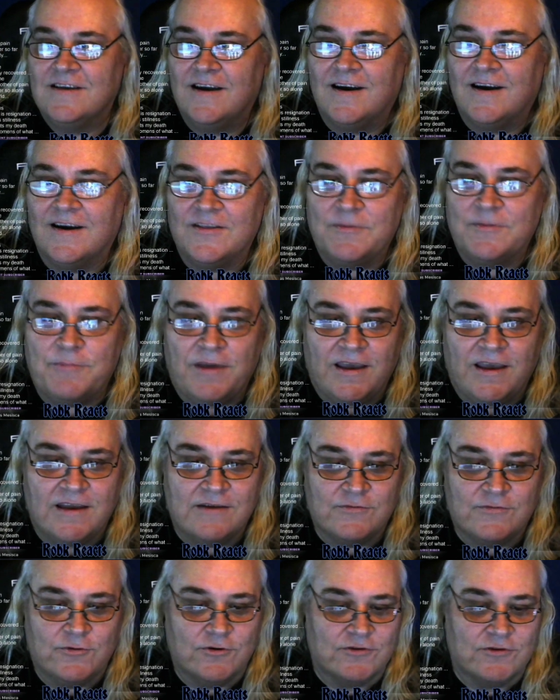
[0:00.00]
The
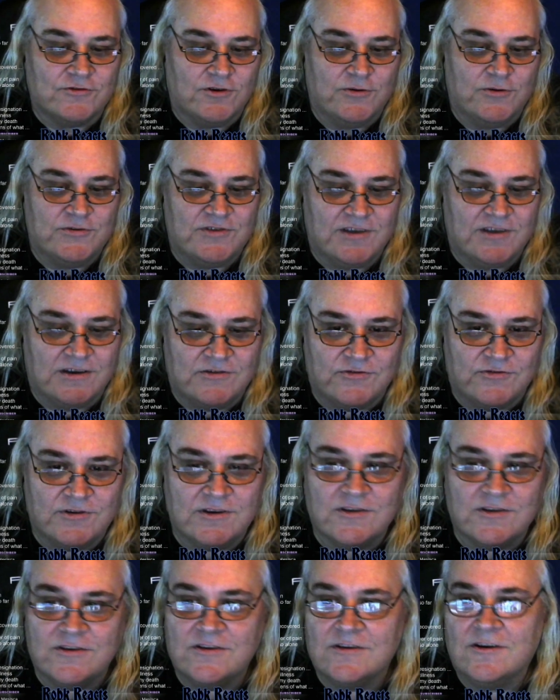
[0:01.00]
band, of course, always sounds
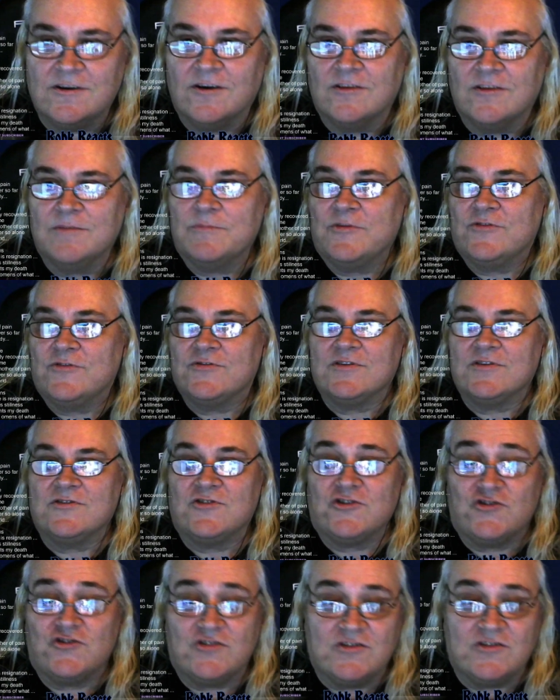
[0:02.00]
really good. All the music
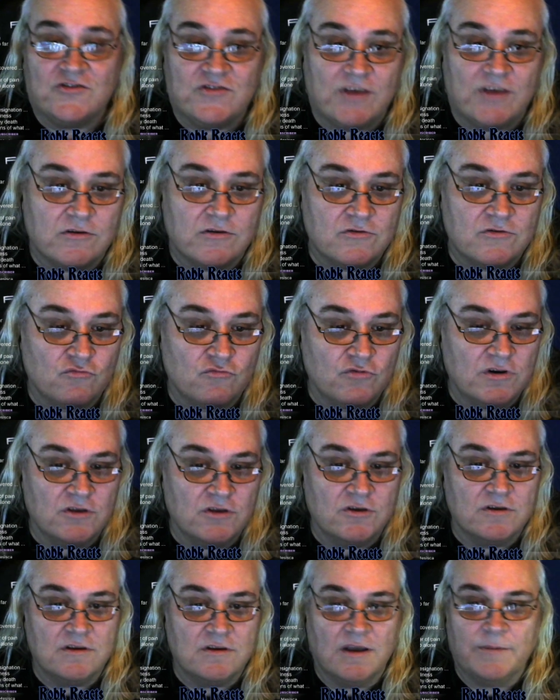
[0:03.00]
sounds really
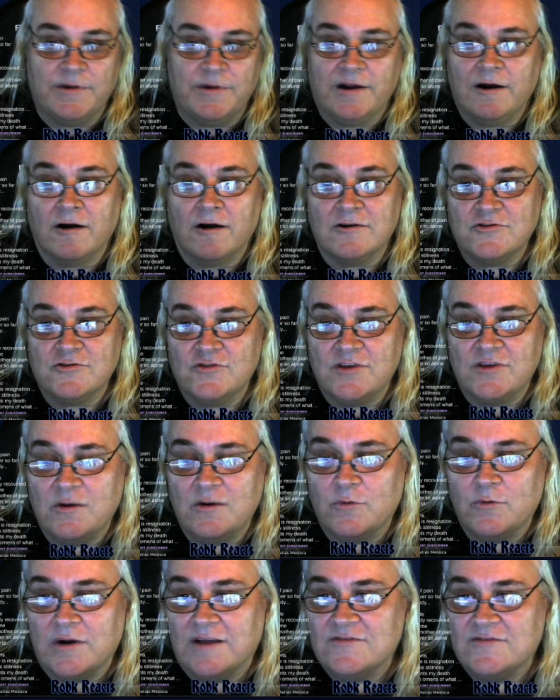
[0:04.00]
good from that artist. You
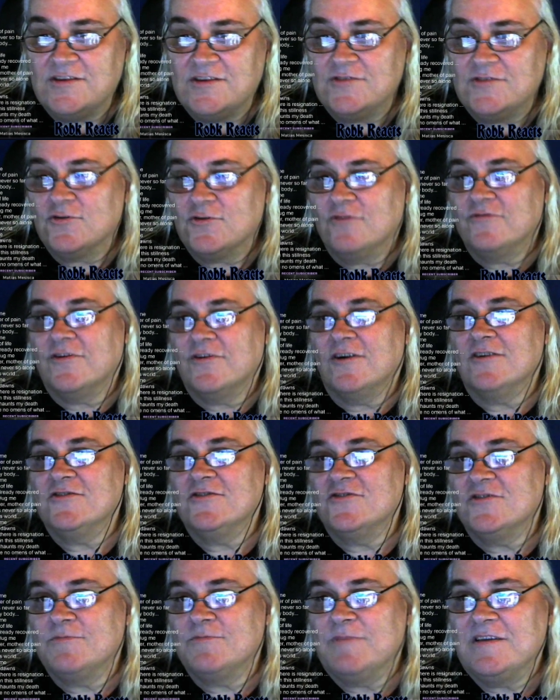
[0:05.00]
know, what I've seen so far,
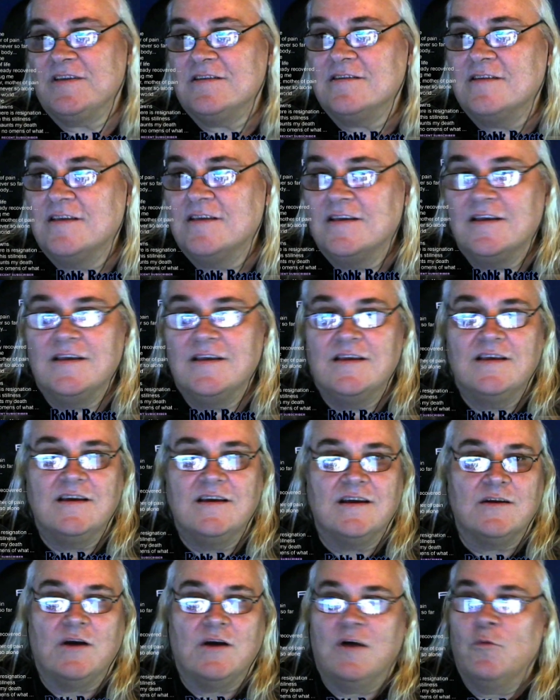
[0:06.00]
it's just
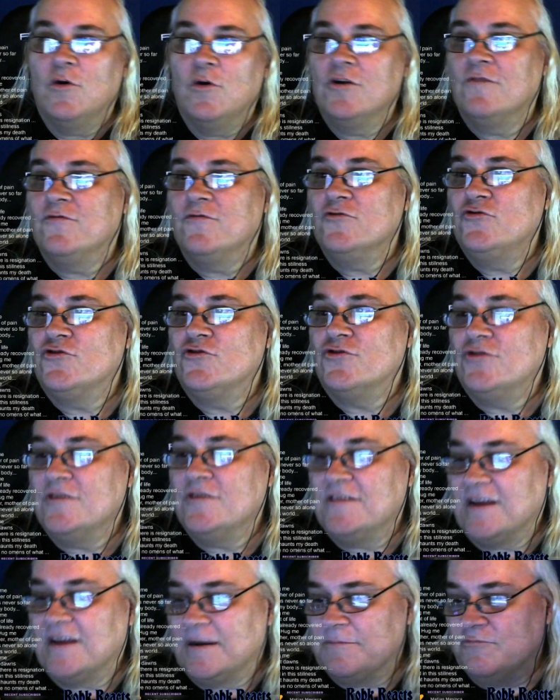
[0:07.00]
been a wonderful
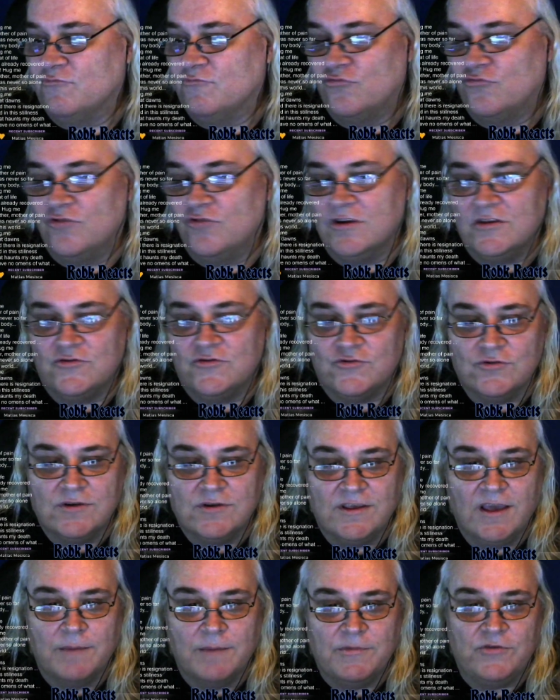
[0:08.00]
journey that I really,
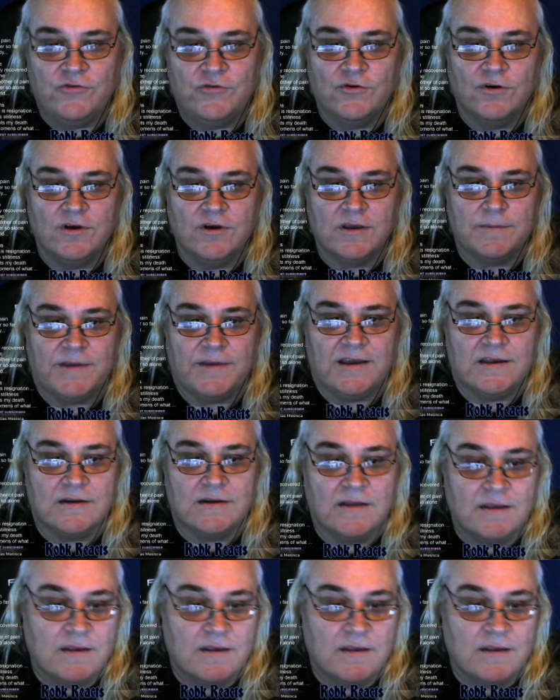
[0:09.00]
truly am enjoying, man.